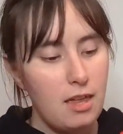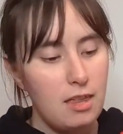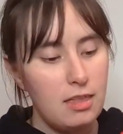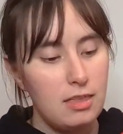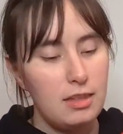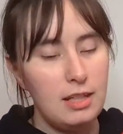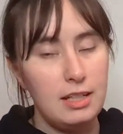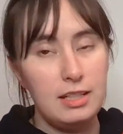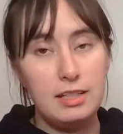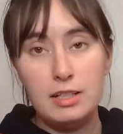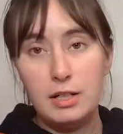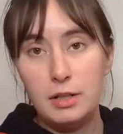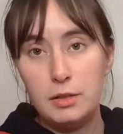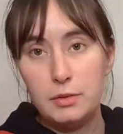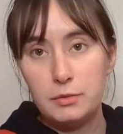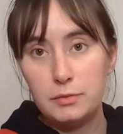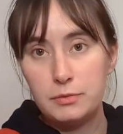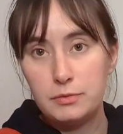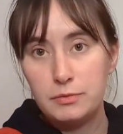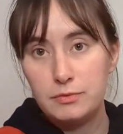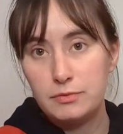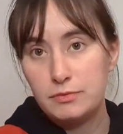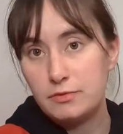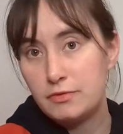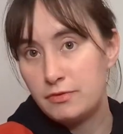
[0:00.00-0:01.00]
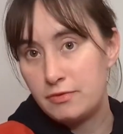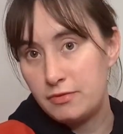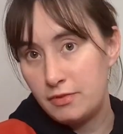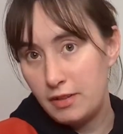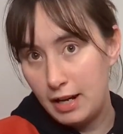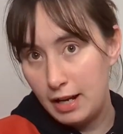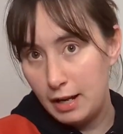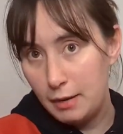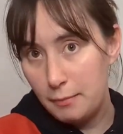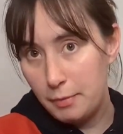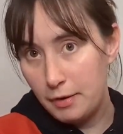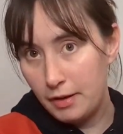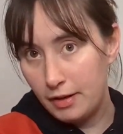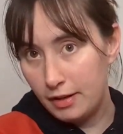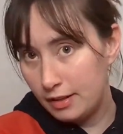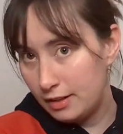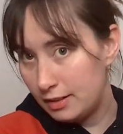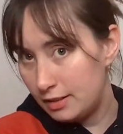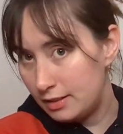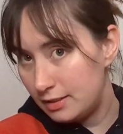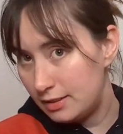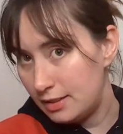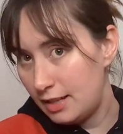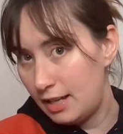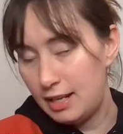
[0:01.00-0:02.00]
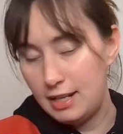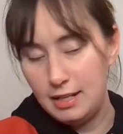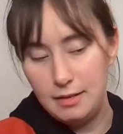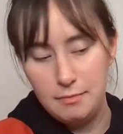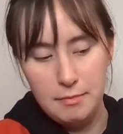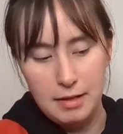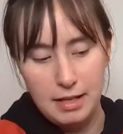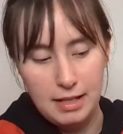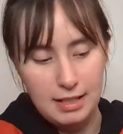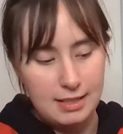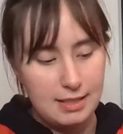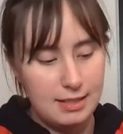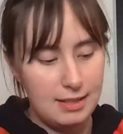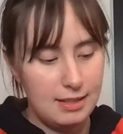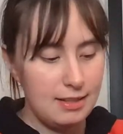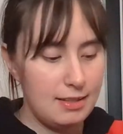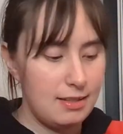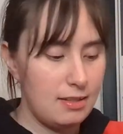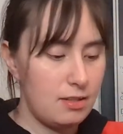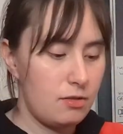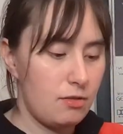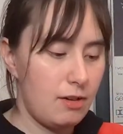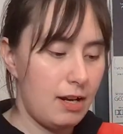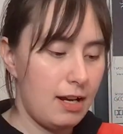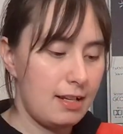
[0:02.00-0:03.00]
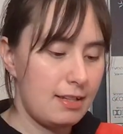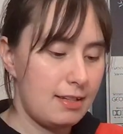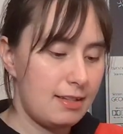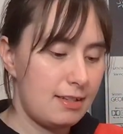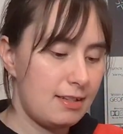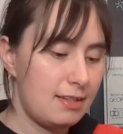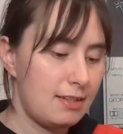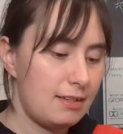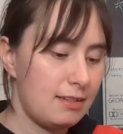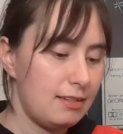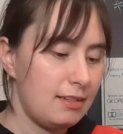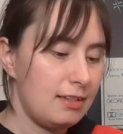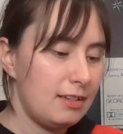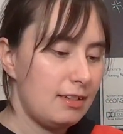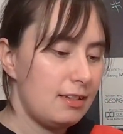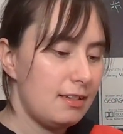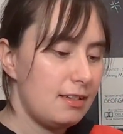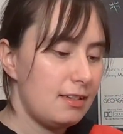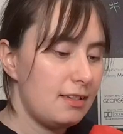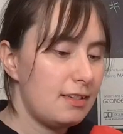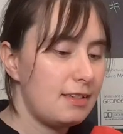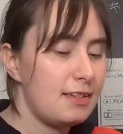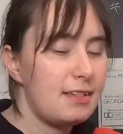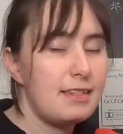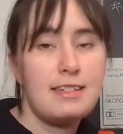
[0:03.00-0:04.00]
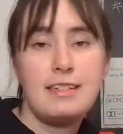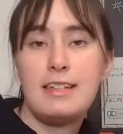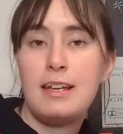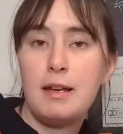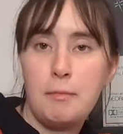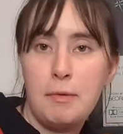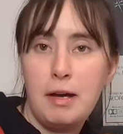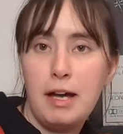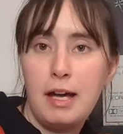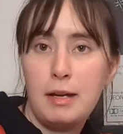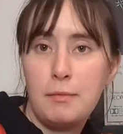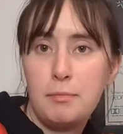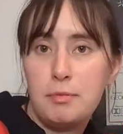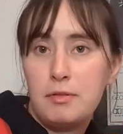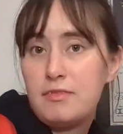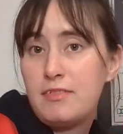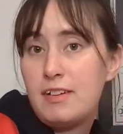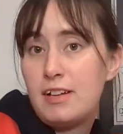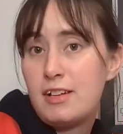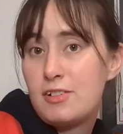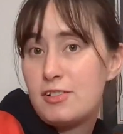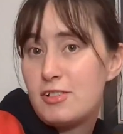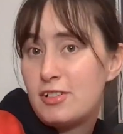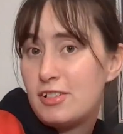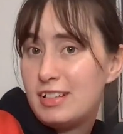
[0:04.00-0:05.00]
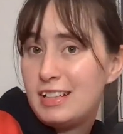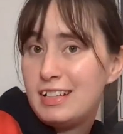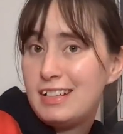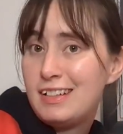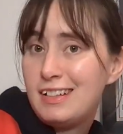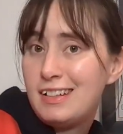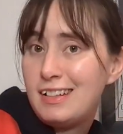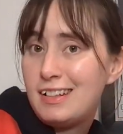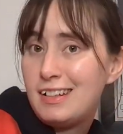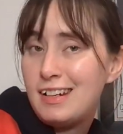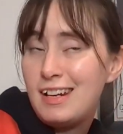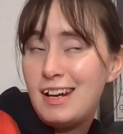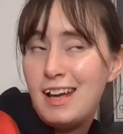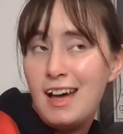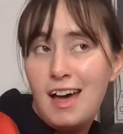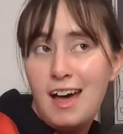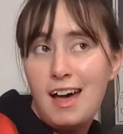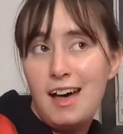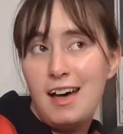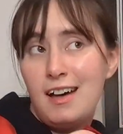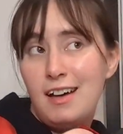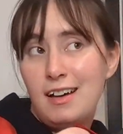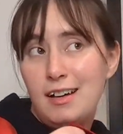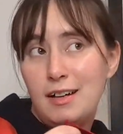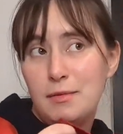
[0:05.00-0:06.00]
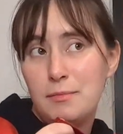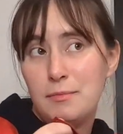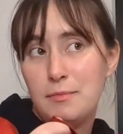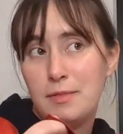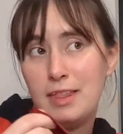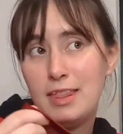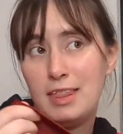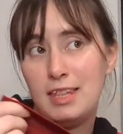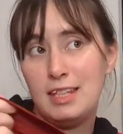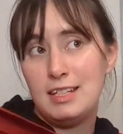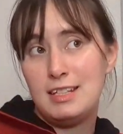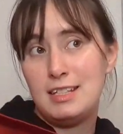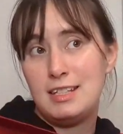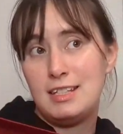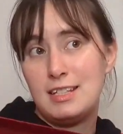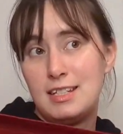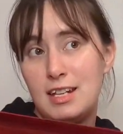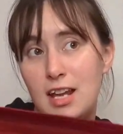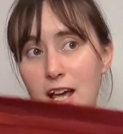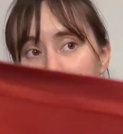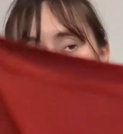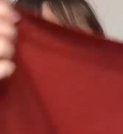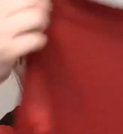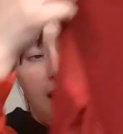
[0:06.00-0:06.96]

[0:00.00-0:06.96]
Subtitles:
they don't fray apart, and it makes this dress semi-professionally done. This is not